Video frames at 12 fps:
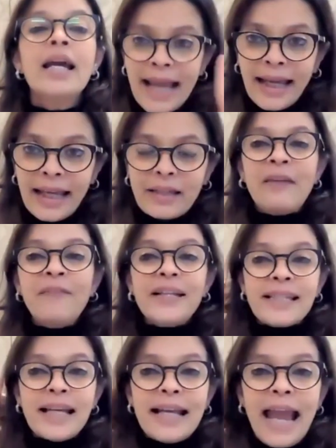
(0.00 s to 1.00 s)
Second, if
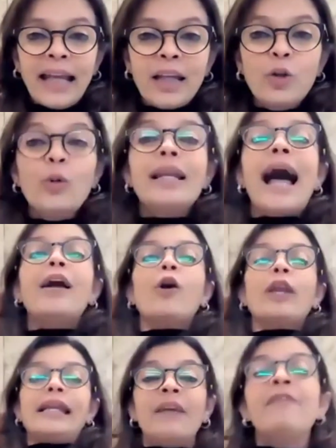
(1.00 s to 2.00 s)
it's the neck, you lie
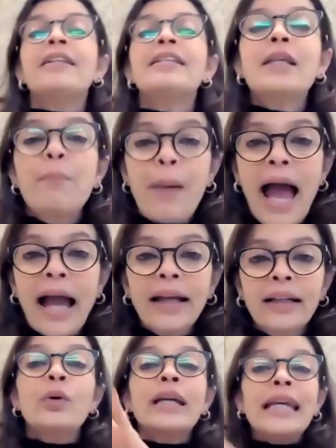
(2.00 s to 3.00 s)
on it. If it's the back,
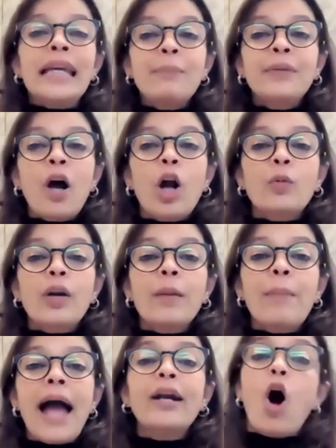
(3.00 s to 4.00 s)
you keep the hot
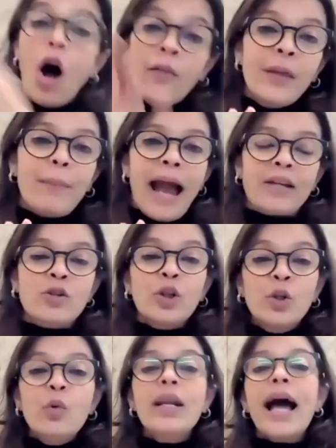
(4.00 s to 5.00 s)
water bag on the back. So
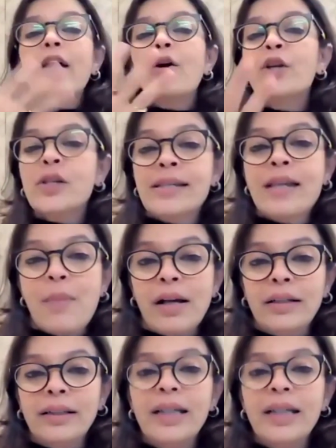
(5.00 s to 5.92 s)
you lie on your stomach.